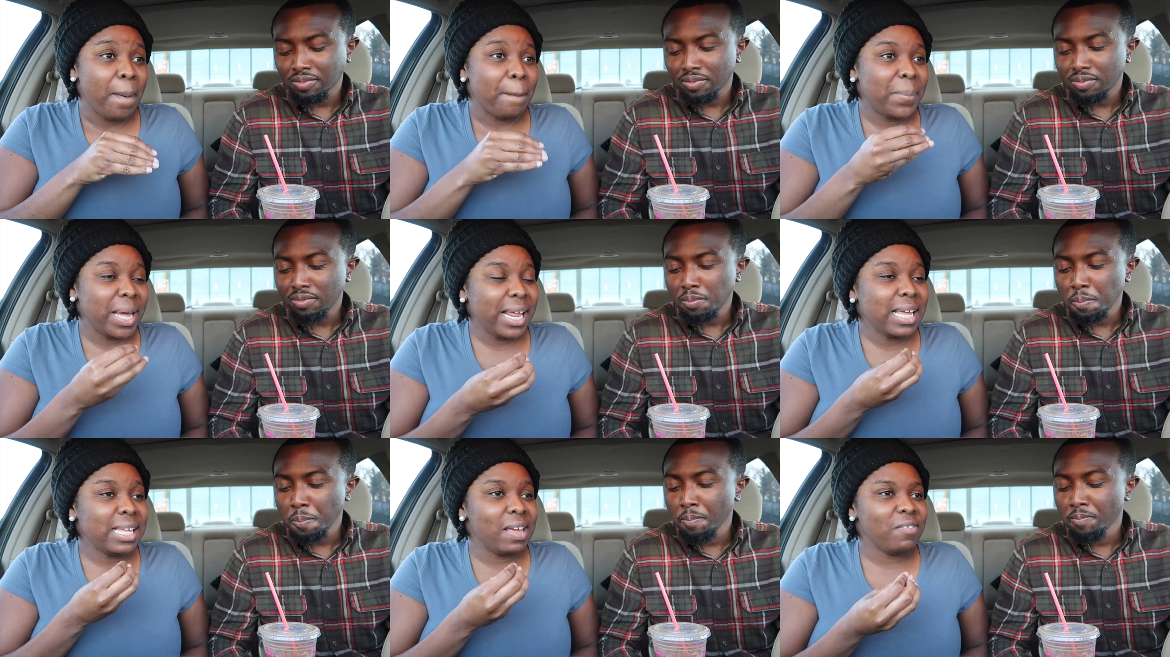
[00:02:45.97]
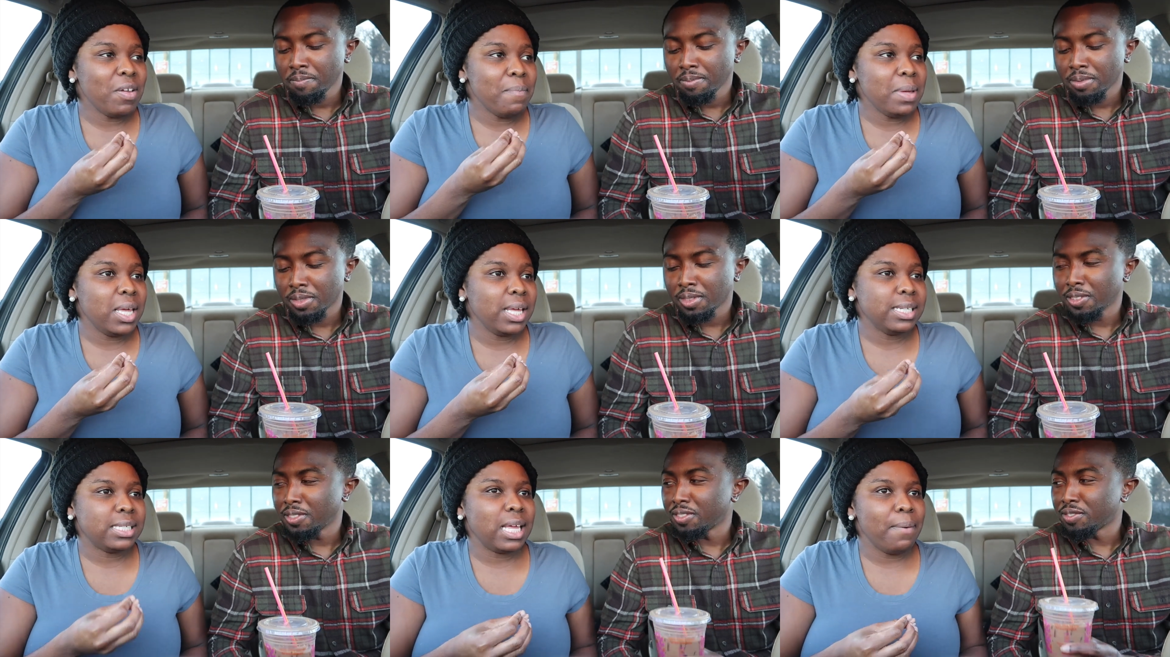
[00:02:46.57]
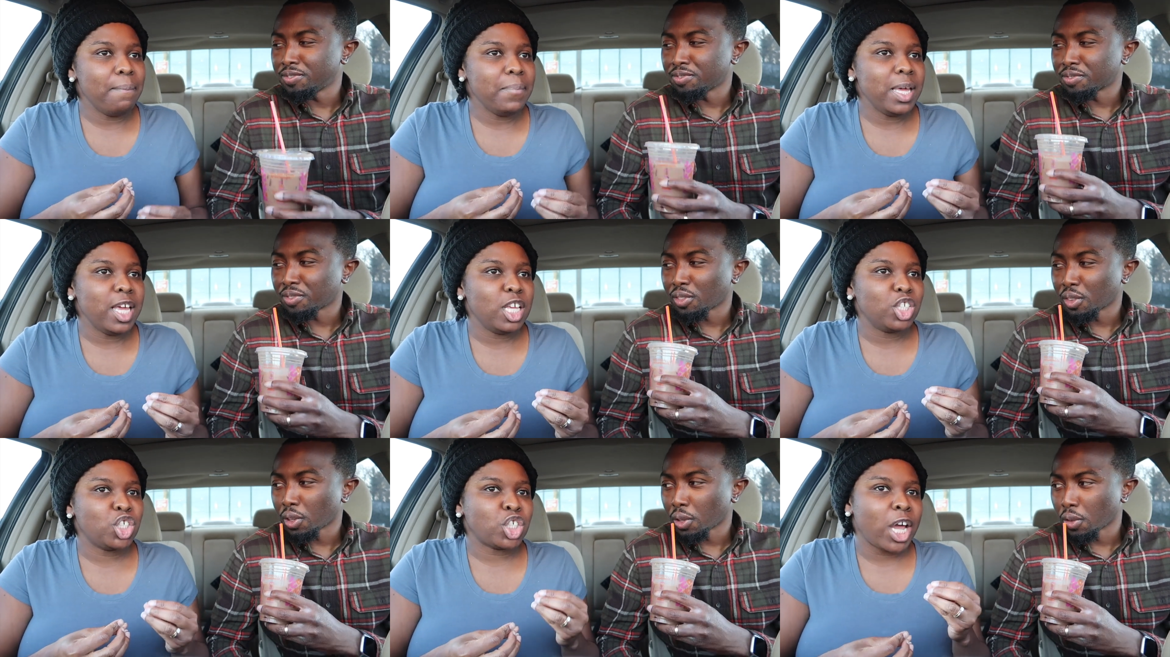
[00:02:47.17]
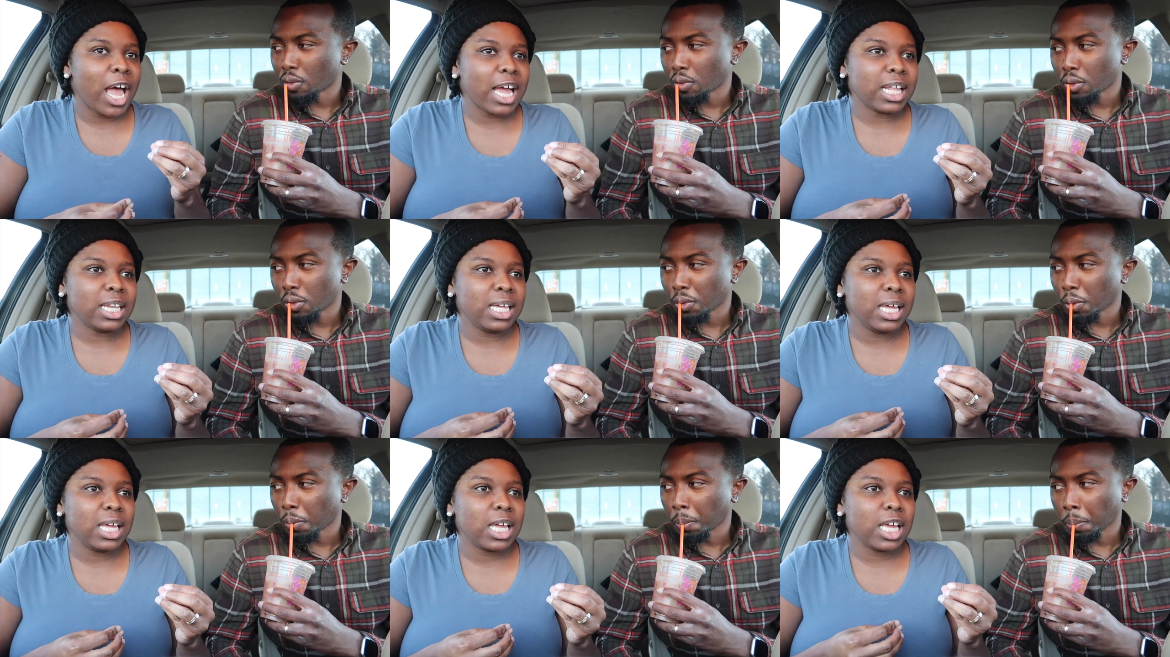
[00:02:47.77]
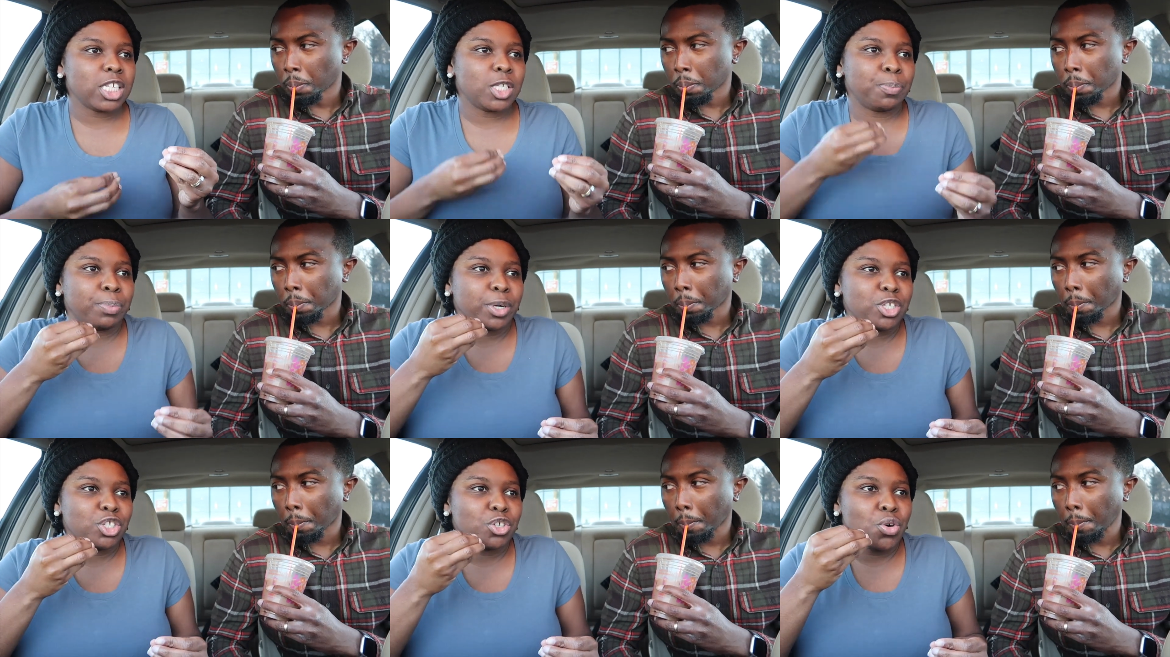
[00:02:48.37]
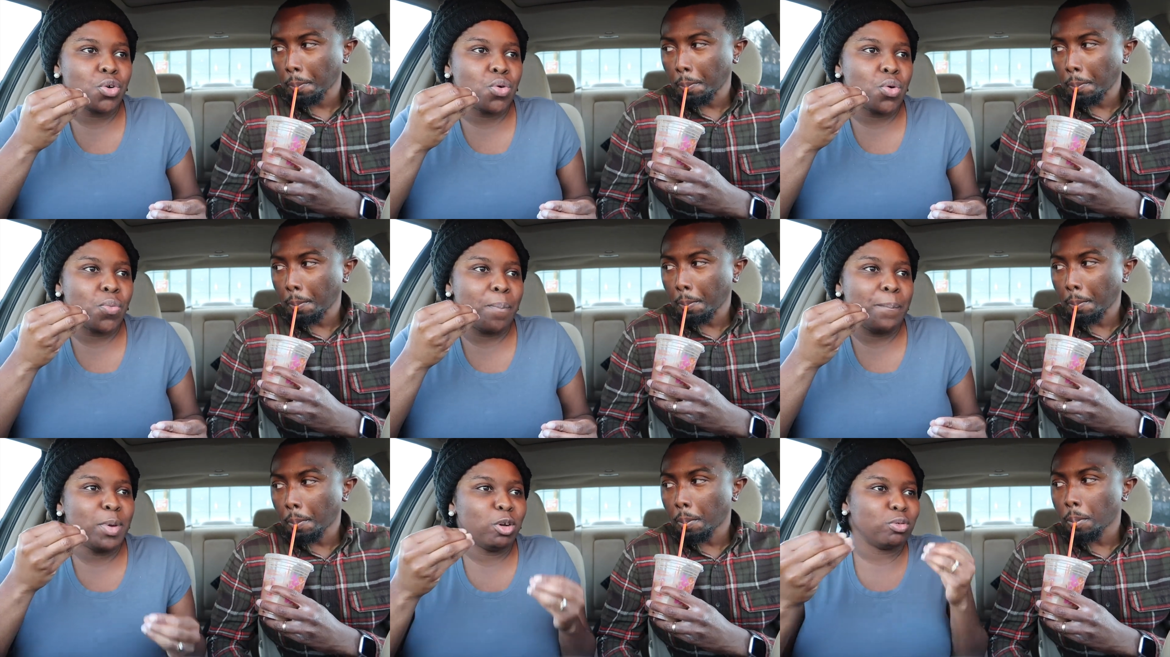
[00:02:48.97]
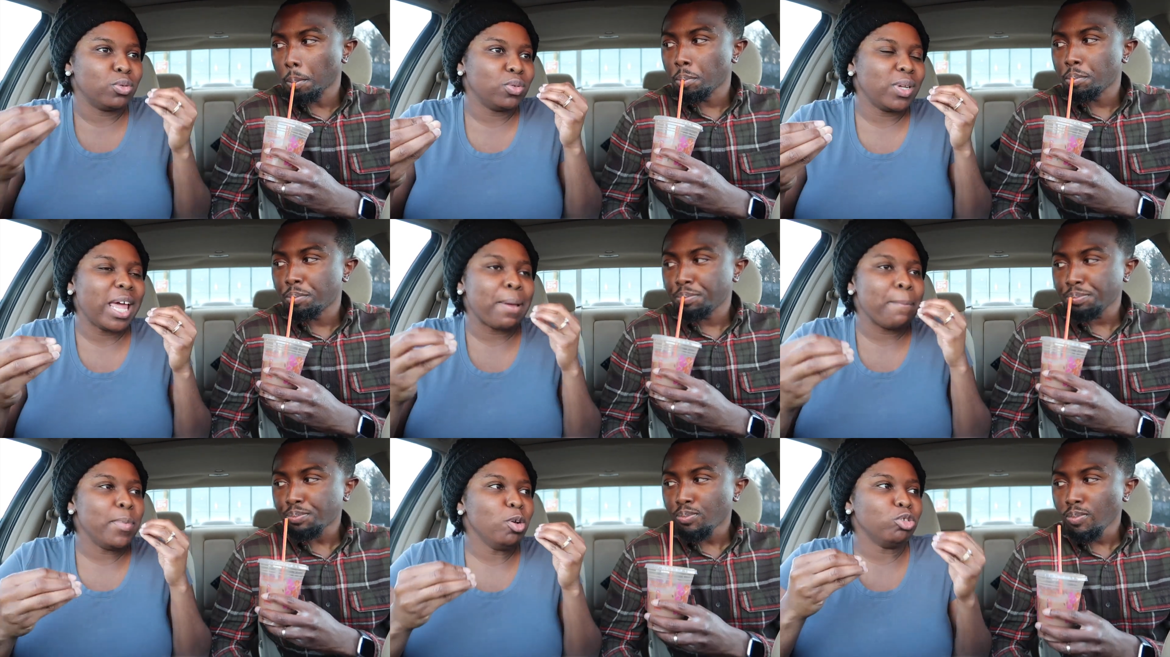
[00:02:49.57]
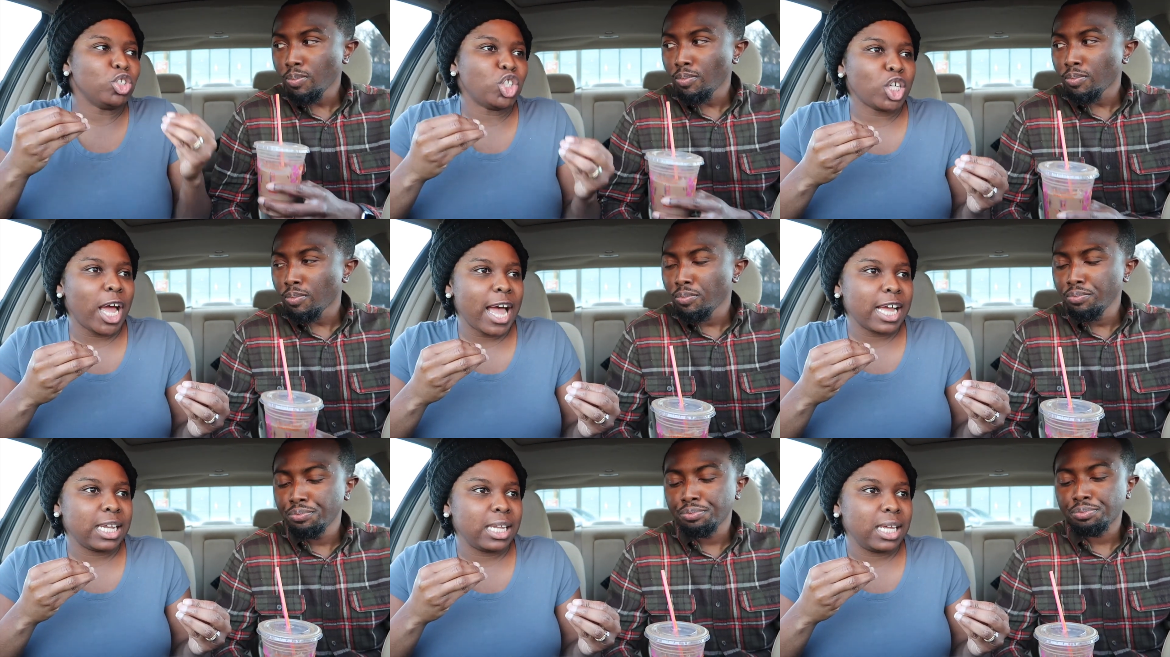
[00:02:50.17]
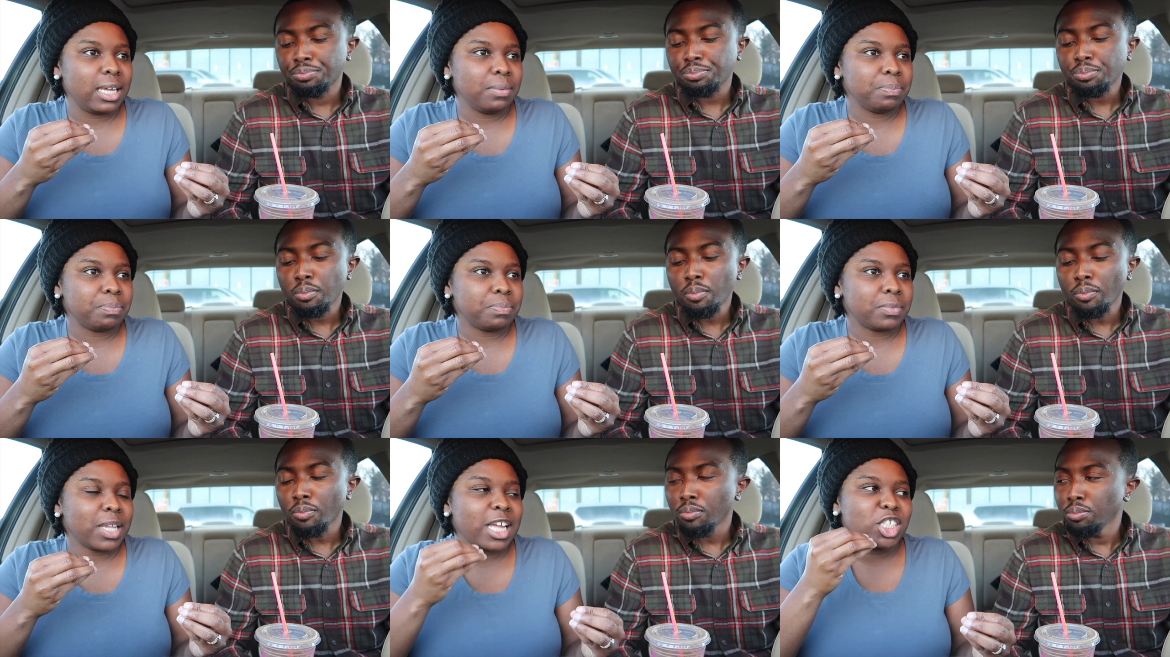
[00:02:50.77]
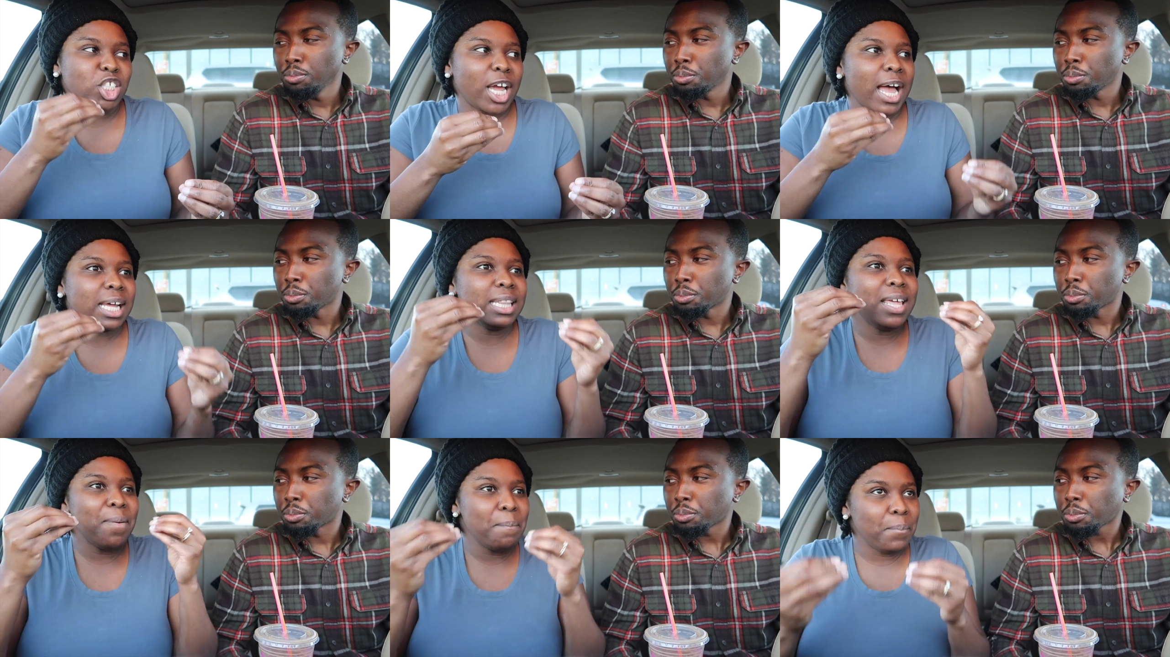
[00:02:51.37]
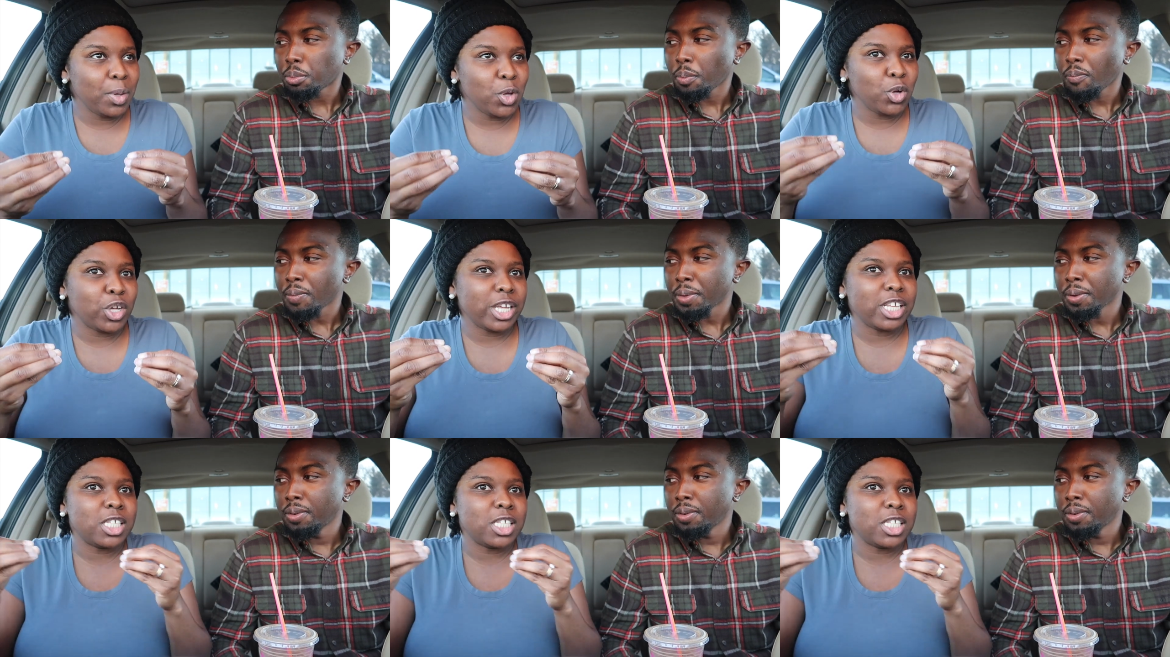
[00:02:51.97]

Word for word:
Speaker 1: but it giving me it's giving me chocolate espresso milk, like milk chocolate, like chocolate milk